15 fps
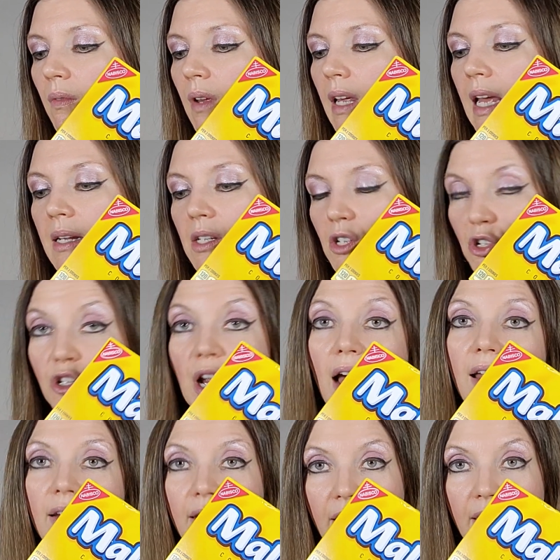gets
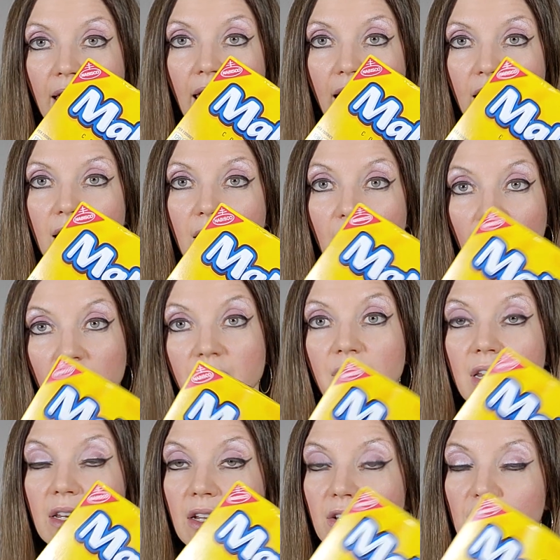shot in the head at a
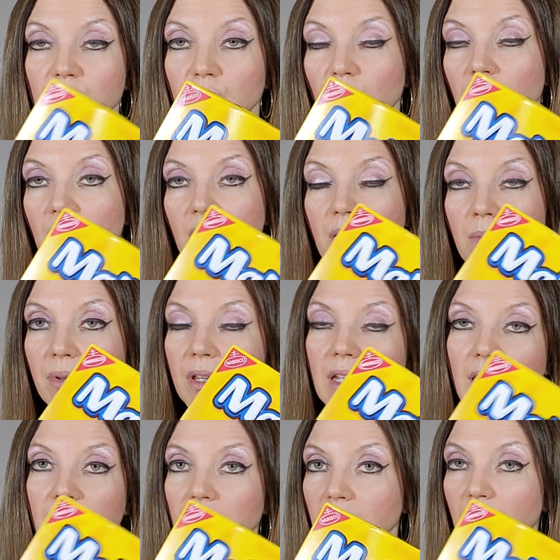convenience store
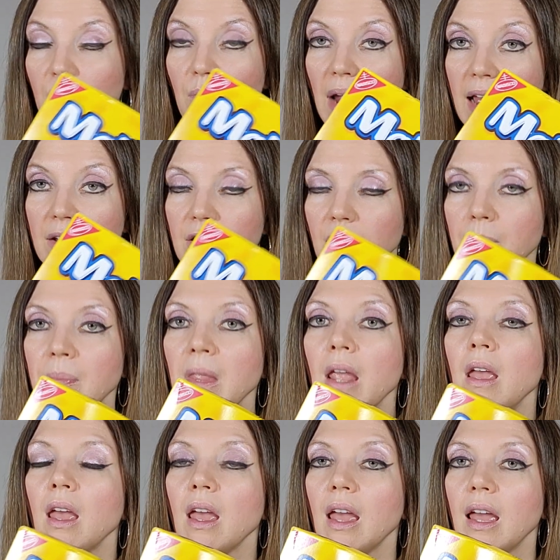completely at random.
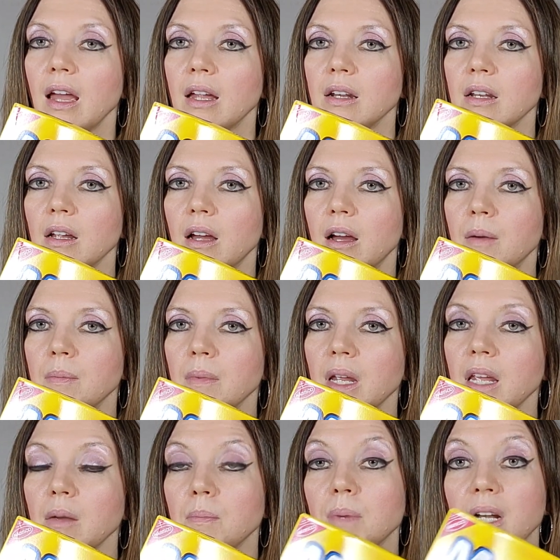And
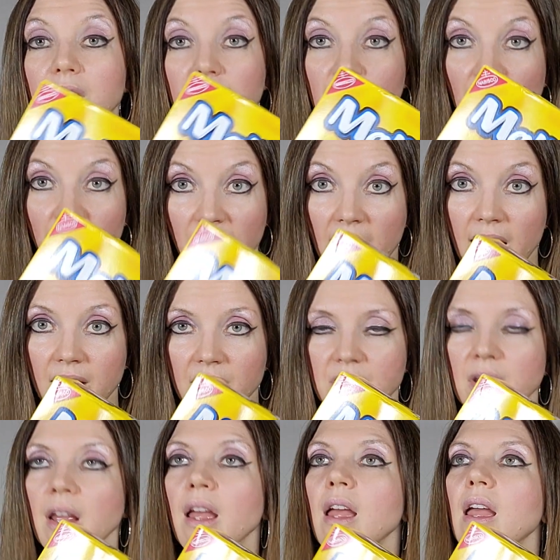he
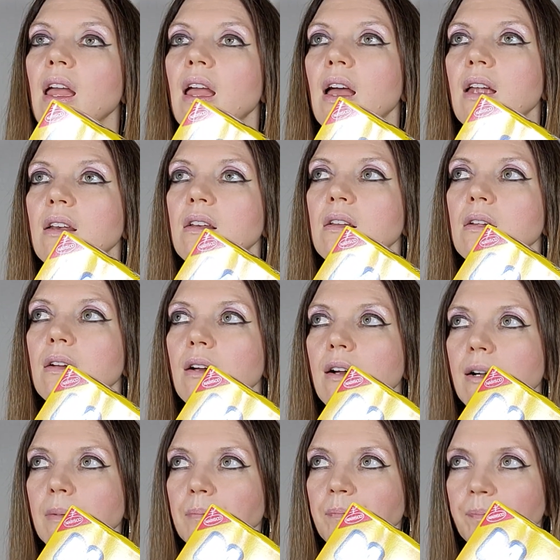survives. And
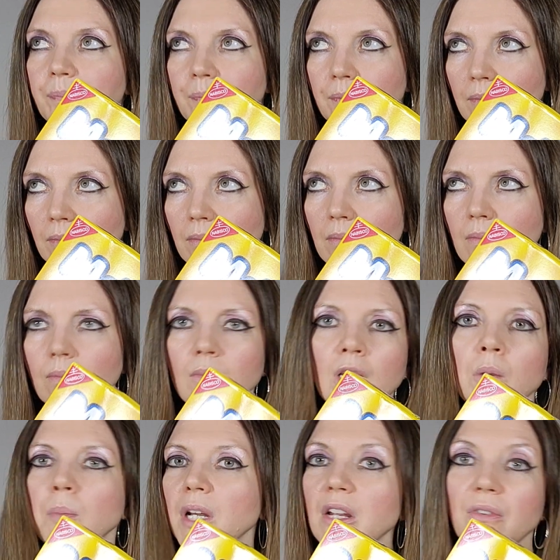
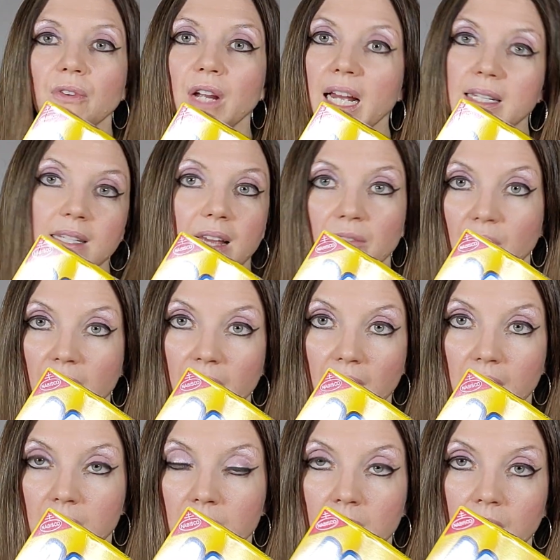but he forgets
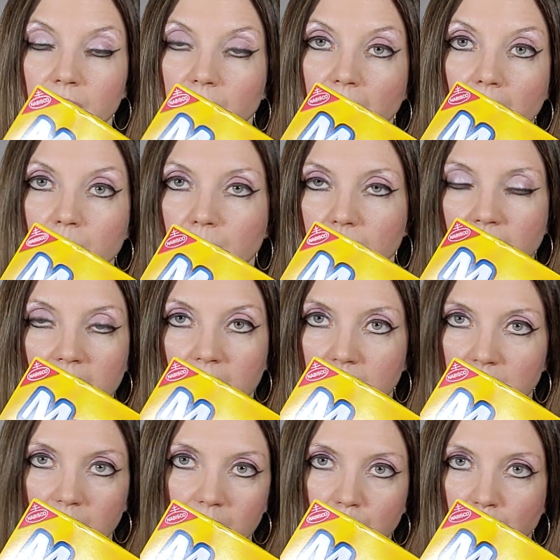everything from
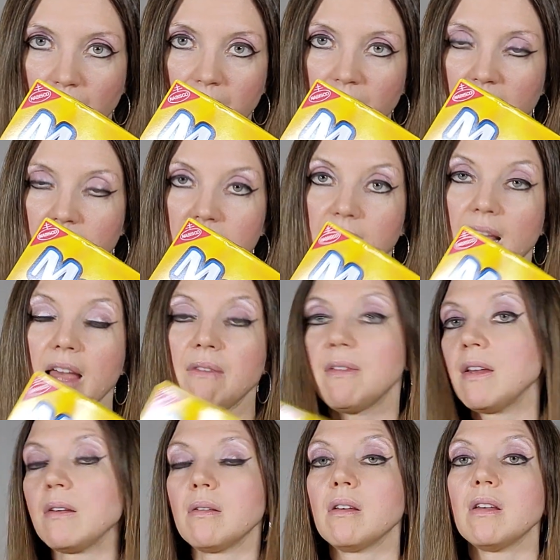his previous life,
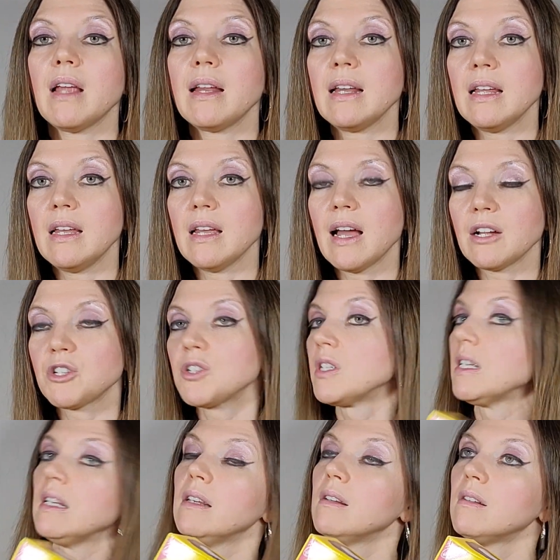and he
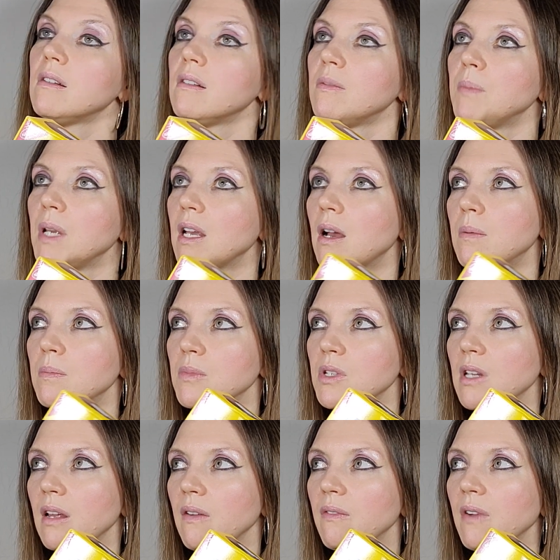actually becomes
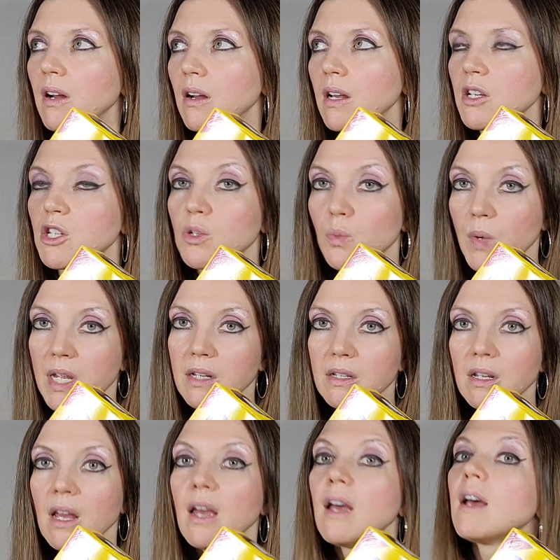like a very
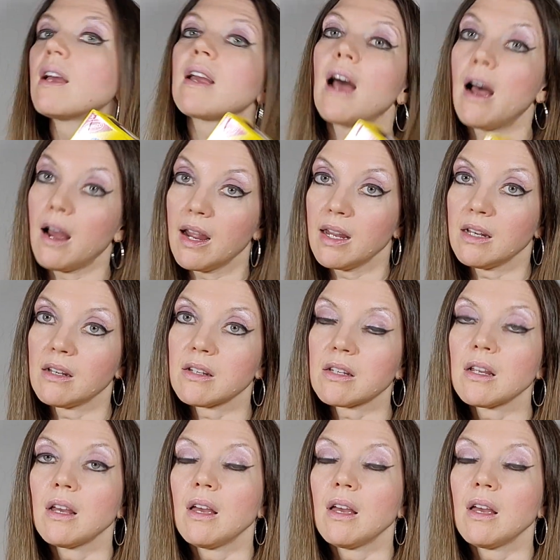sweet, kind,